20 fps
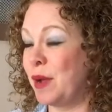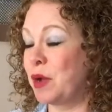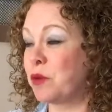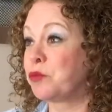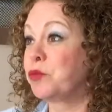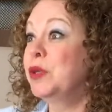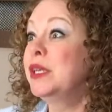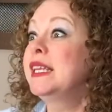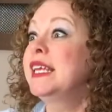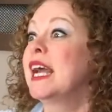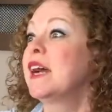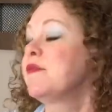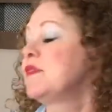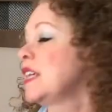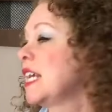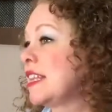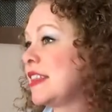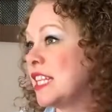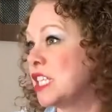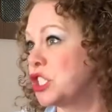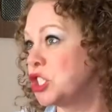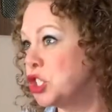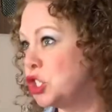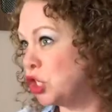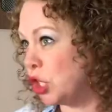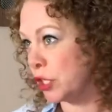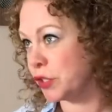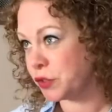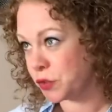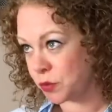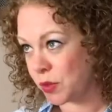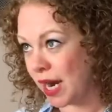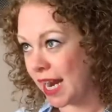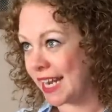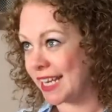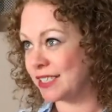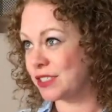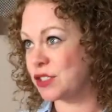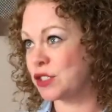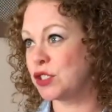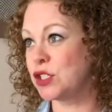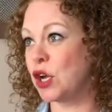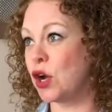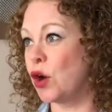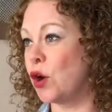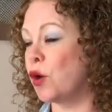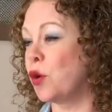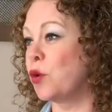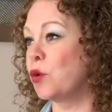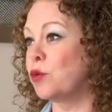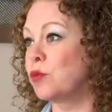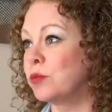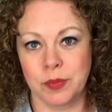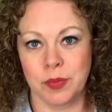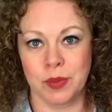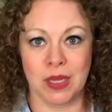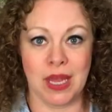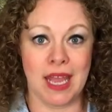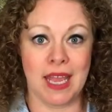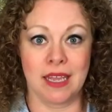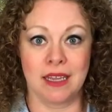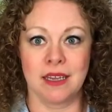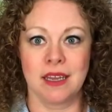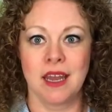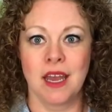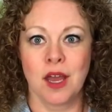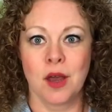I really have to get this just right, so blank.